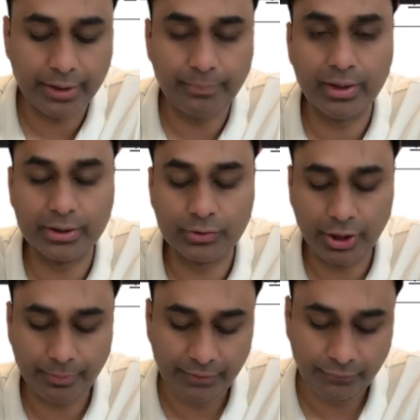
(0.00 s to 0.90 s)
pair is going
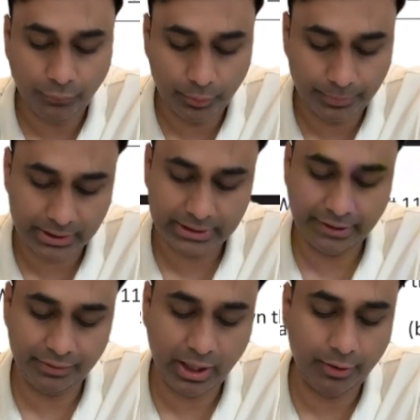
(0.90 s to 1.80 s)
to be 4 plus
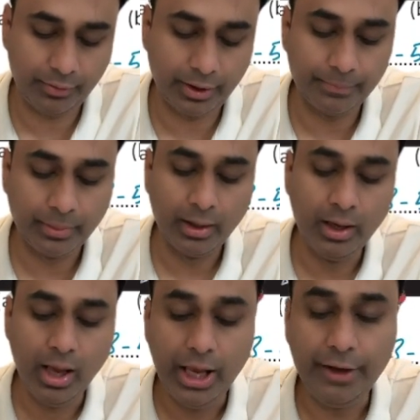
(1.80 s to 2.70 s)
7 iota.
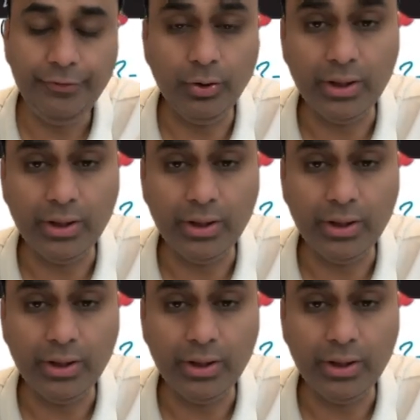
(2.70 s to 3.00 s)
If you are